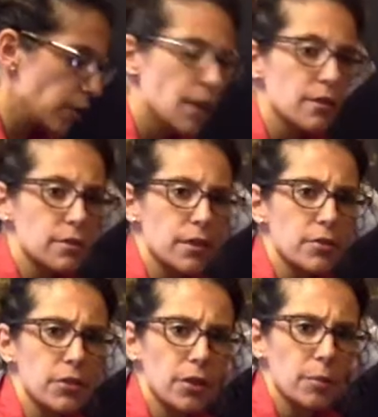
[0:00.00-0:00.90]
yeah, this takes
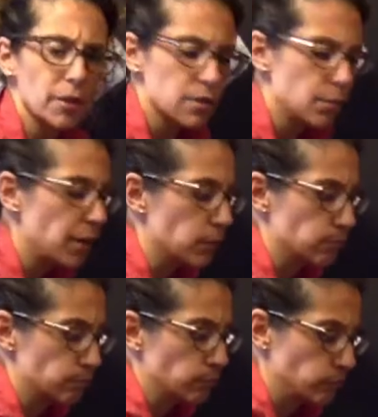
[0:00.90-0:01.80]
30 minutes to make.
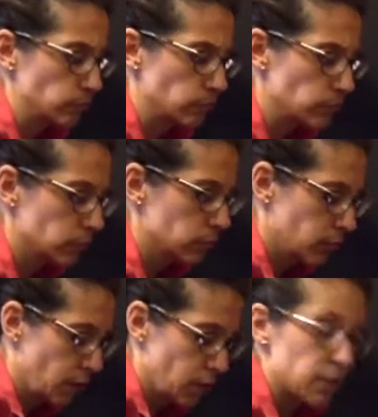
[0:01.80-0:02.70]

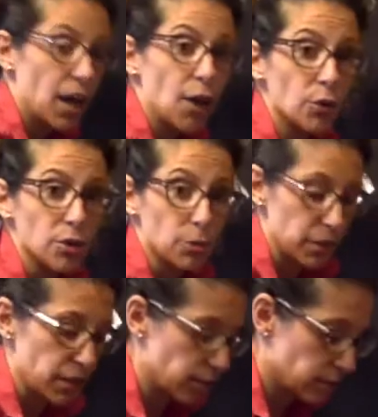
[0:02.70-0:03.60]
Not when you're
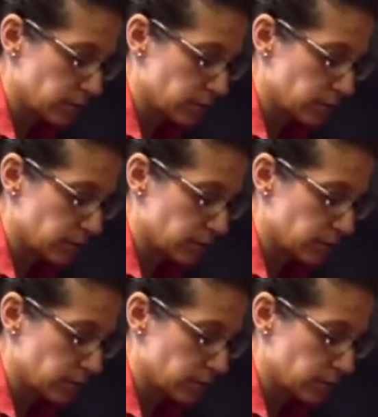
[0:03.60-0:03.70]
me.